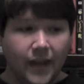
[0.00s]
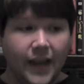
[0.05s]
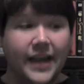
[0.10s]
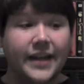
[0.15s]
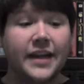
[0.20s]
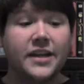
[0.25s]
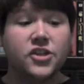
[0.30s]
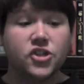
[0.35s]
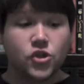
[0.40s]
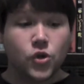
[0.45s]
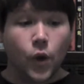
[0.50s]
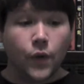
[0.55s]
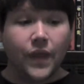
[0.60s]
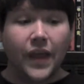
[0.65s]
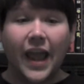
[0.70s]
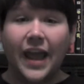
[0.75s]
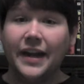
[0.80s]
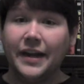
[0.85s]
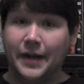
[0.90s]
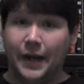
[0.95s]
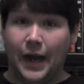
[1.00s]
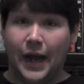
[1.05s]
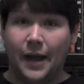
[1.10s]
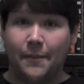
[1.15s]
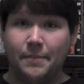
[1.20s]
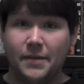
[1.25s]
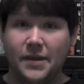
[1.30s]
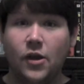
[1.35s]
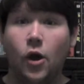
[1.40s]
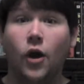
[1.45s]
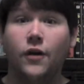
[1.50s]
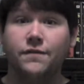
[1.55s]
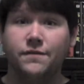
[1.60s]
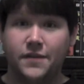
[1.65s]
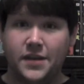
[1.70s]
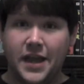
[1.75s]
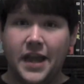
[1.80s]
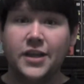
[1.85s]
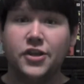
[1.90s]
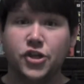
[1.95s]
and I saw they had a copy on
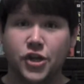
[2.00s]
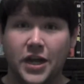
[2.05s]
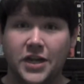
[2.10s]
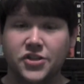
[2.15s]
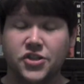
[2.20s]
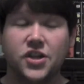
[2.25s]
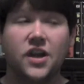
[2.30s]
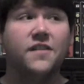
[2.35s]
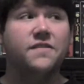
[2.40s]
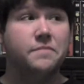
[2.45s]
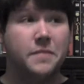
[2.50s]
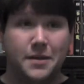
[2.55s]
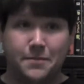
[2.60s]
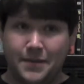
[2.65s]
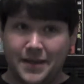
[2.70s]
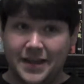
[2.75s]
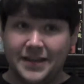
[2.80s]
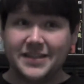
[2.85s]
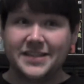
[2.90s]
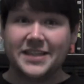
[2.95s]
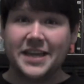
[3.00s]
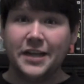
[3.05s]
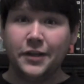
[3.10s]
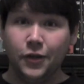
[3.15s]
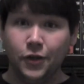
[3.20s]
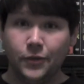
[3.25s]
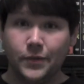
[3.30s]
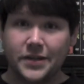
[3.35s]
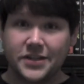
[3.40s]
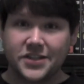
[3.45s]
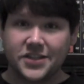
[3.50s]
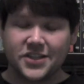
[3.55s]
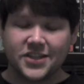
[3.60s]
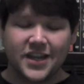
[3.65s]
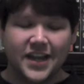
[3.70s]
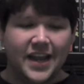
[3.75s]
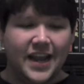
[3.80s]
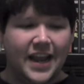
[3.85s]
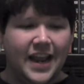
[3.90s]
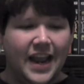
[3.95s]
VHS of Meet Me in St.
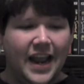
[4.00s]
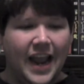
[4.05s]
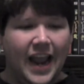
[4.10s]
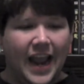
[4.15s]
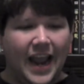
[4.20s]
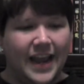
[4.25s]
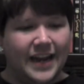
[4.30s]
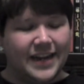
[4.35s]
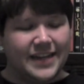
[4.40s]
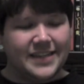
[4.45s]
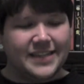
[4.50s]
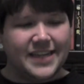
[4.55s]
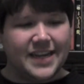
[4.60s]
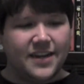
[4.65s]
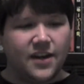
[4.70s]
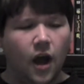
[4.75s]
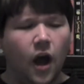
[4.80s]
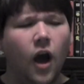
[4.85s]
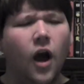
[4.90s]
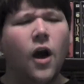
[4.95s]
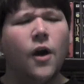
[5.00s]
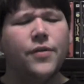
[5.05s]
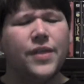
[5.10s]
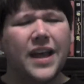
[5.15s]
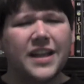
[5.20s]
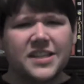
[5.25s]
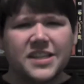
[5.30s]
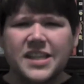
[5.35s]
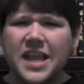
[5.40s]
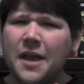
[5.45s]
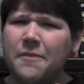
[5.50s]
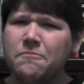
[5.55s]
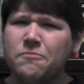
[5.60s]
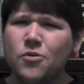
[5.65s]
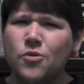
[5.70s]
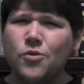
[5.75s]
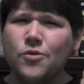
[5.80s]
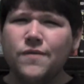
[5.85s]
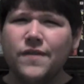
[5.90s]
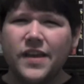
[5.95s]
Louis. And I said, oh, that's that
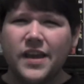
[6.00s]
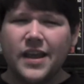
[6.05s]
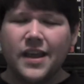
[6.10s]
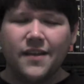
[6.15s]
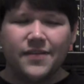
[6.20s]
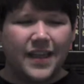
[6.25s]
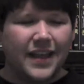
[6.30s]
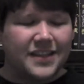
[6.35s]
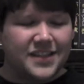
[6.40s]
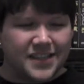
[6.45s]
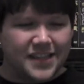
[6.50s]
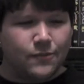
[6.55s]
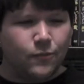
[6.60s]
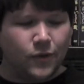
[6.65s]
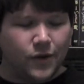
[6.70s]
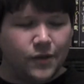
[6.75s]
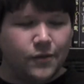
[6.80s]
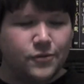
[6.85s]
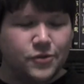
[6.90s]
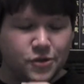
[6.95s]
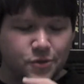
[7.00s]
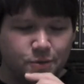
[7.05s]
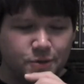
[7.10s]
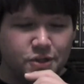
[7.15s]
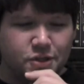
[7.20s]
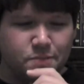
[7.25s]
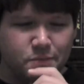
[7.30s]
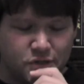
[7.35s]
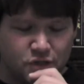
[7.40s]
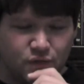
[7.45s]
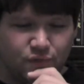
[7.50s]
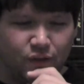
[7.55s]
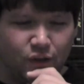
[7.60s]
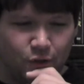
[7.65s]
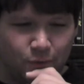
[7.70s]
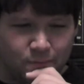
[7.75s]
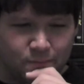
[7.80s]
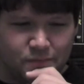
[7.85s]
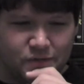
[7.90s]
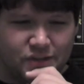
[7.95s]
movie, that's one of those Christmas
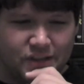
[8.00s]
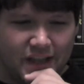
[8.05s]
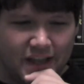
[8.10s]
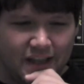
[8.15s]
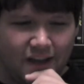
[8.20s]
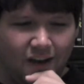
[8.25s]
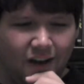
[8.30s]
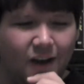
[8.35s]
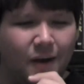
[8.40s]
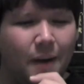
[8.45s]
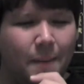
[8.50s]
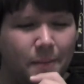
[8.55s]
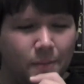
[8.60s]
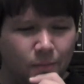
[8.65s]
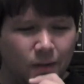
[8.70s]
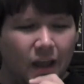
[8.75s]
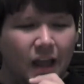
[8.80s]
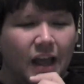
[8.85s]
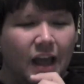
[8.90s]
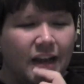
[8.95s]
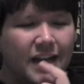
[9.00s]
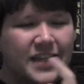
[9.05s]
films that, I've been